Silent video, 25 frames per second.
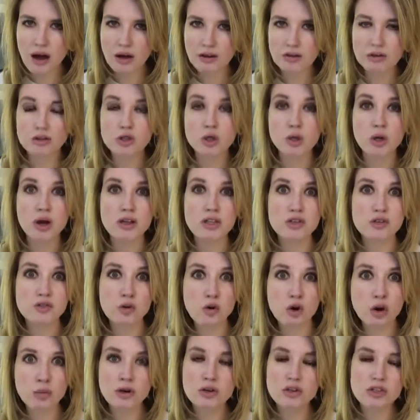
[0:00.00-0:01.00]

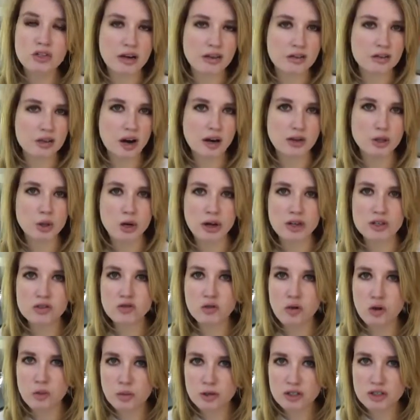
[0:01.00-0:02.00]
Transformers has a lot of
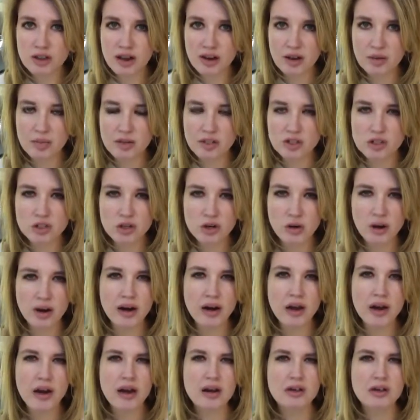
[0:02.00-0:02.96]
Transformers elements to it.